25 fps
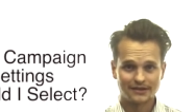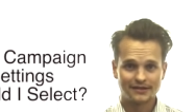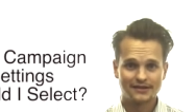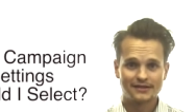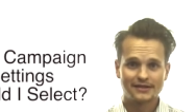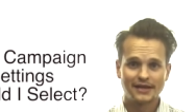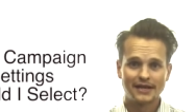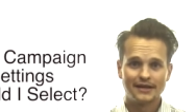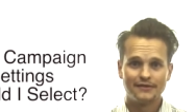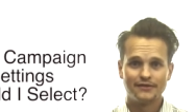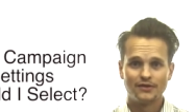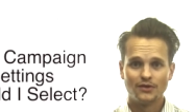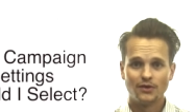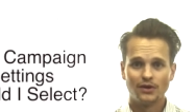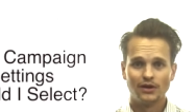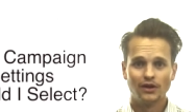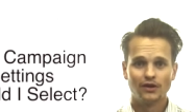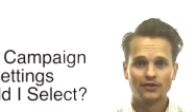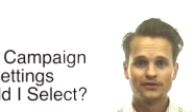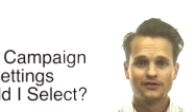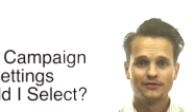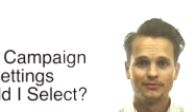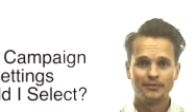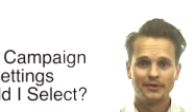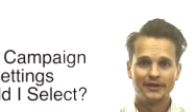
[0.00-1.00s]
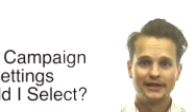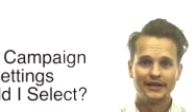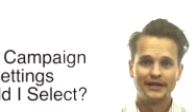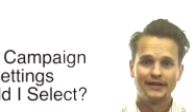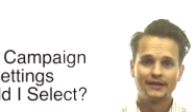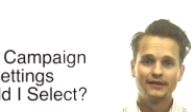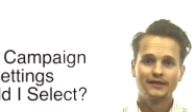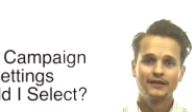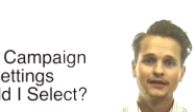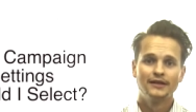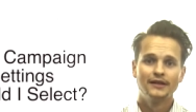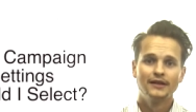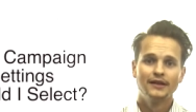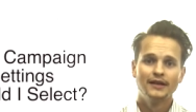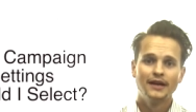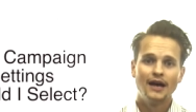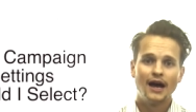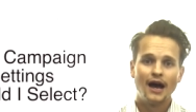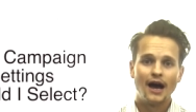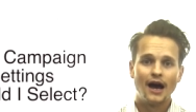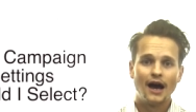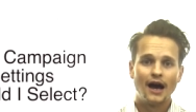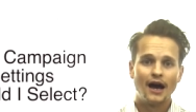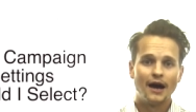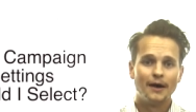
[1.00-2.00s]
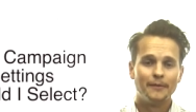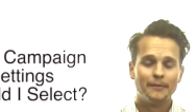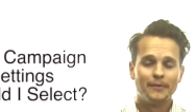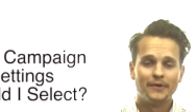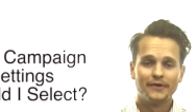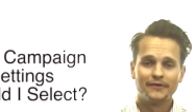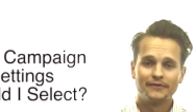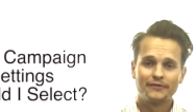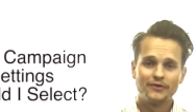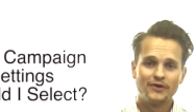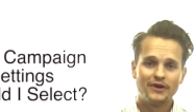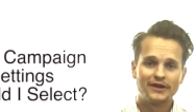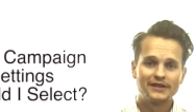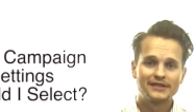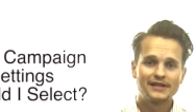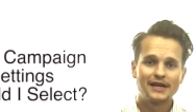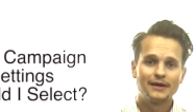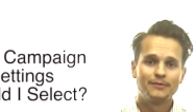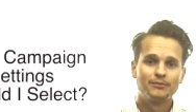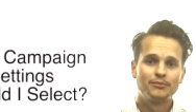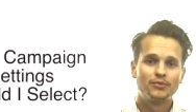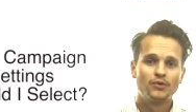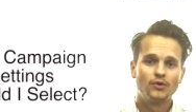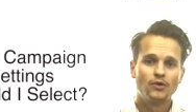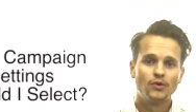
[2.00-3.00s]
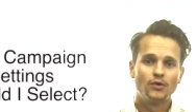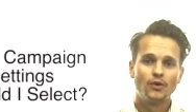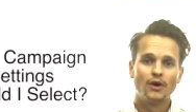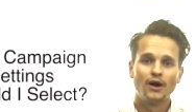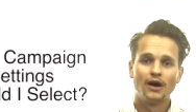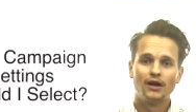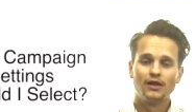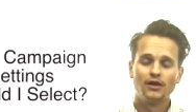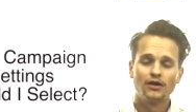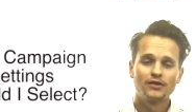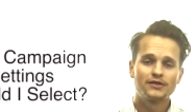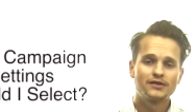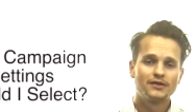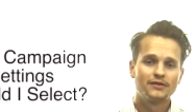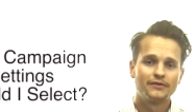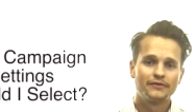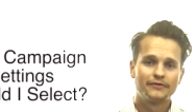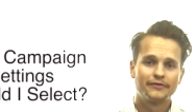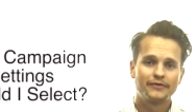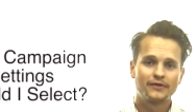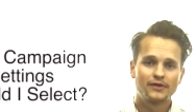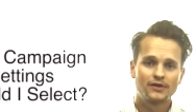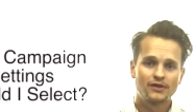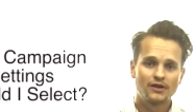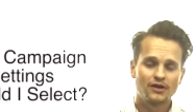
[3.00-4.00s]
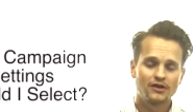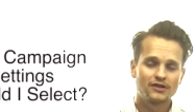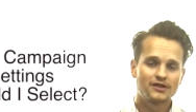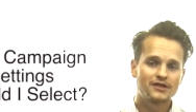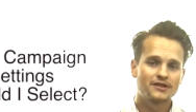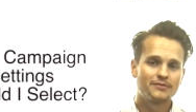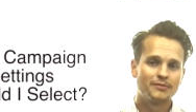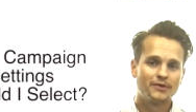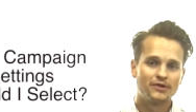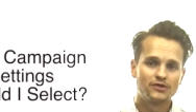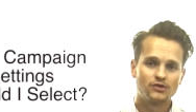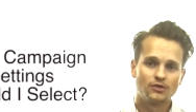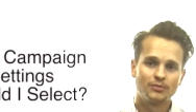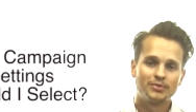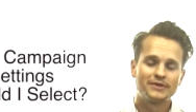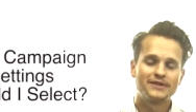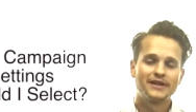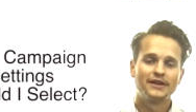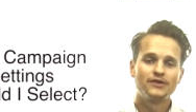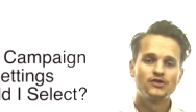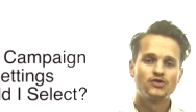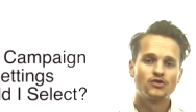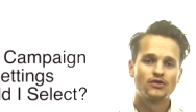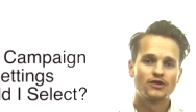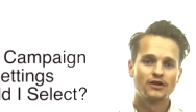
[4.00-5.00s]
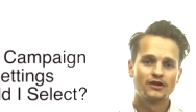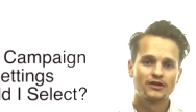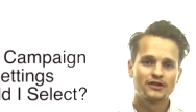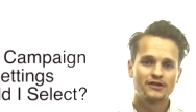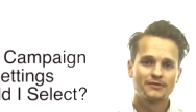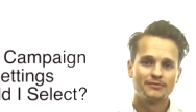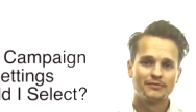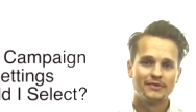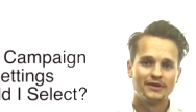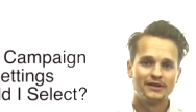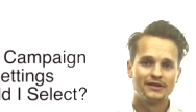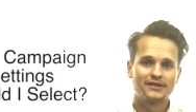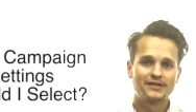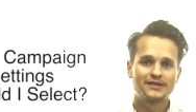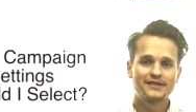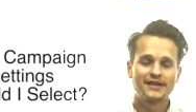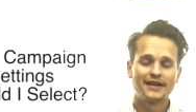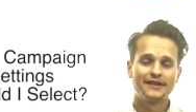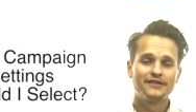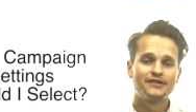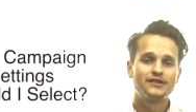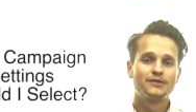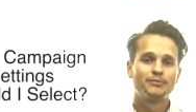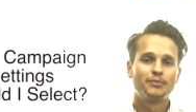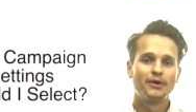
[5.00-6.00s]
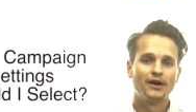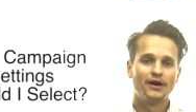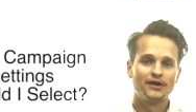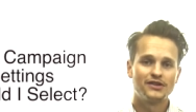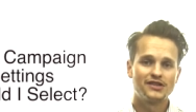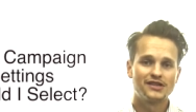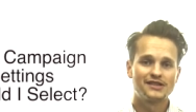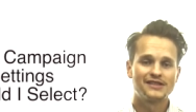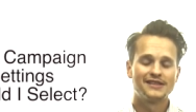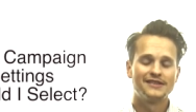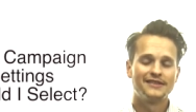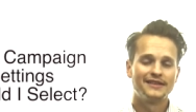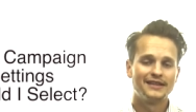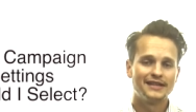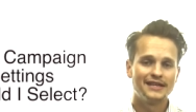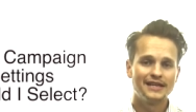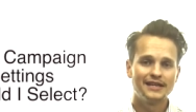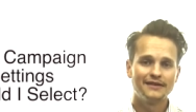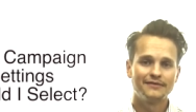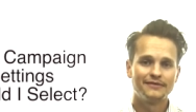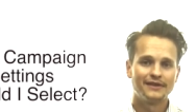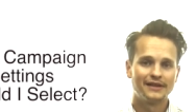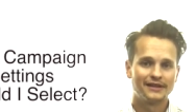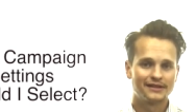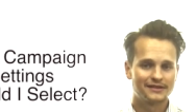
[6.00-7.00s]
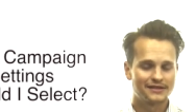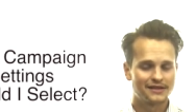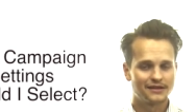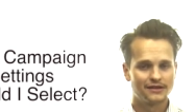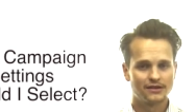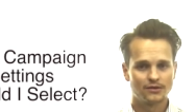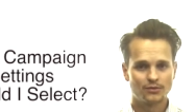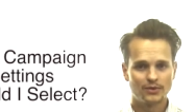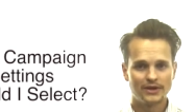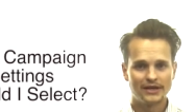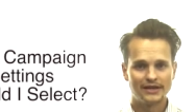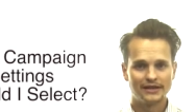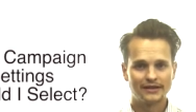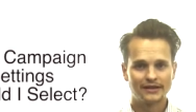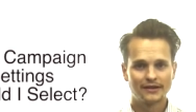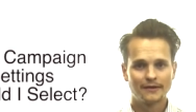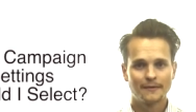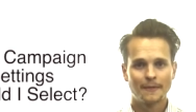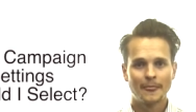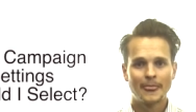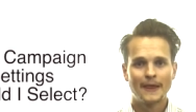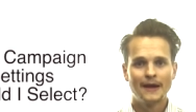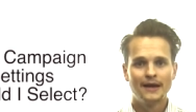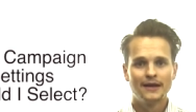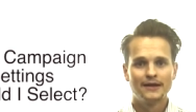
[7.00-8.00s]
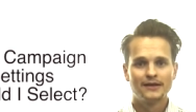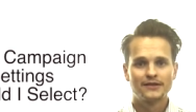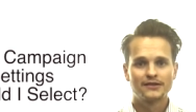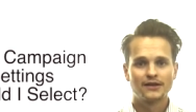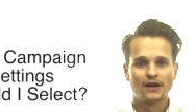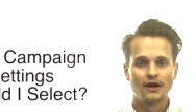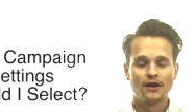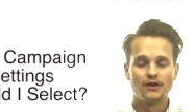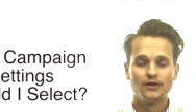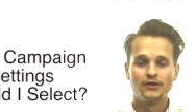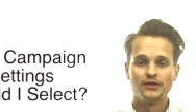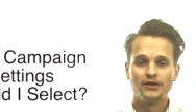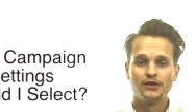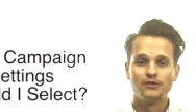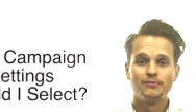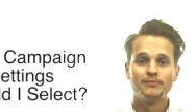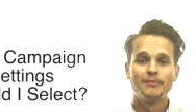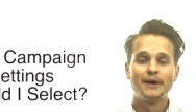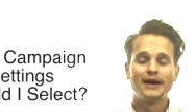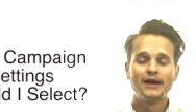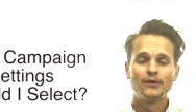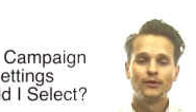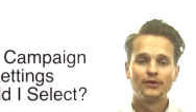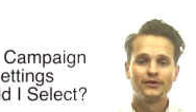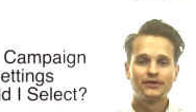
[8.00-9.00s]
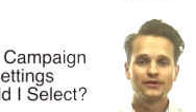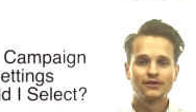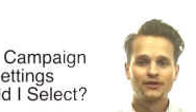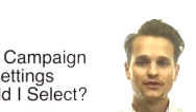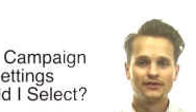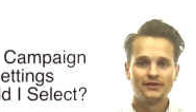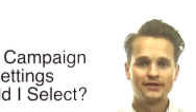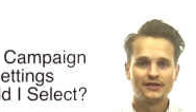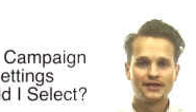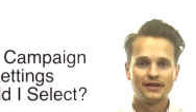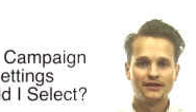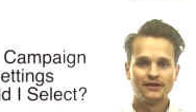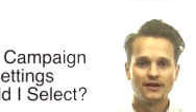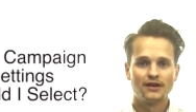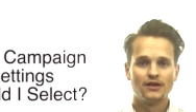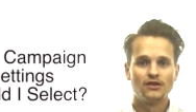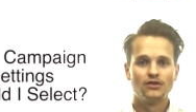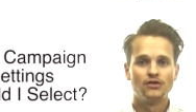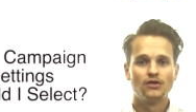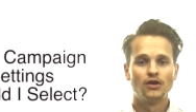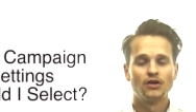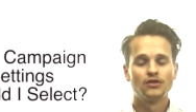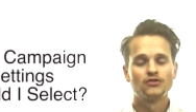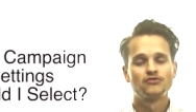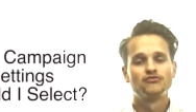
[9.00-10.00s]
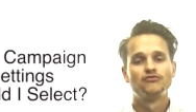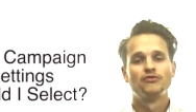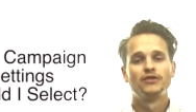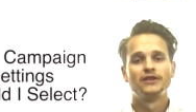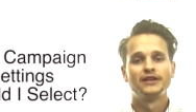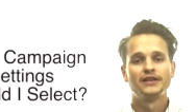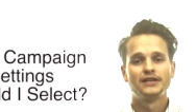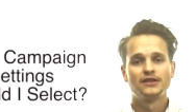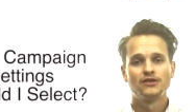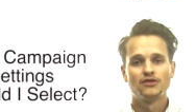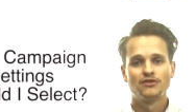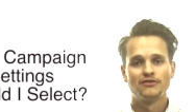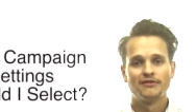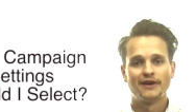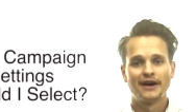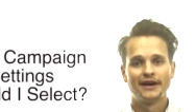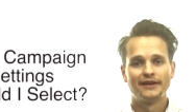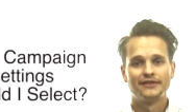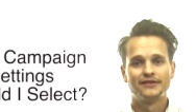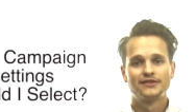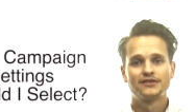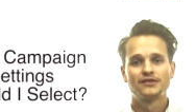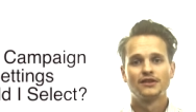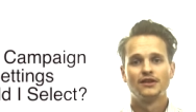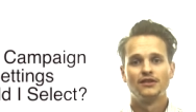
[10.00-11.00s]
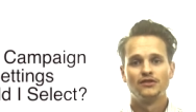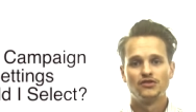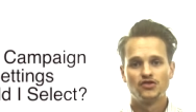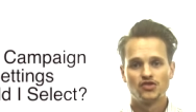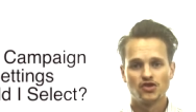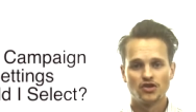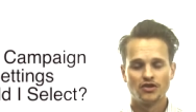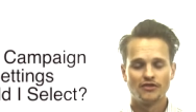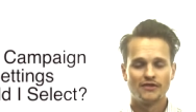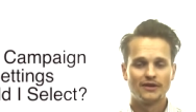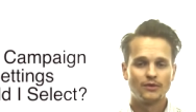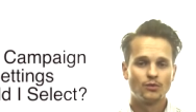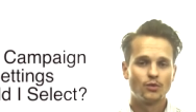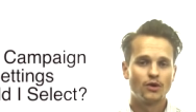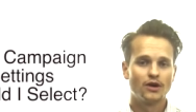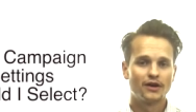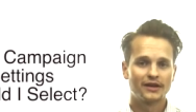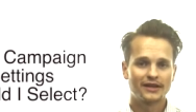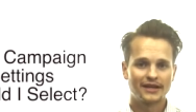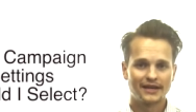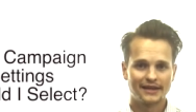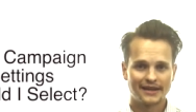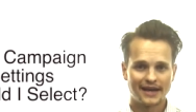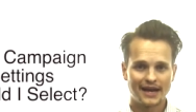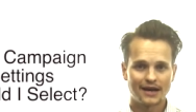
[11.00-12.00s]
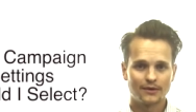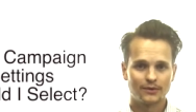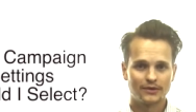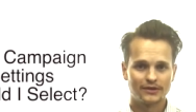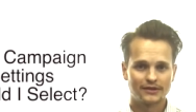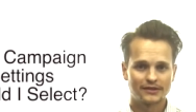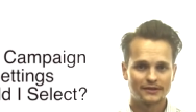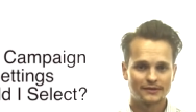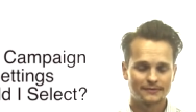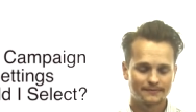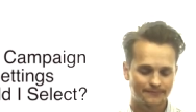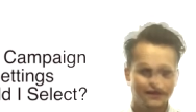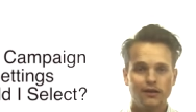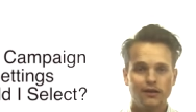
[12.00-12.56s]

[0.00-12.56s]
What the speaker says: can save you a lot of money. For example, a lot of customers or potential customers tend to purchase in the evenings in the week, so you may want to consider not running your ads during working hours.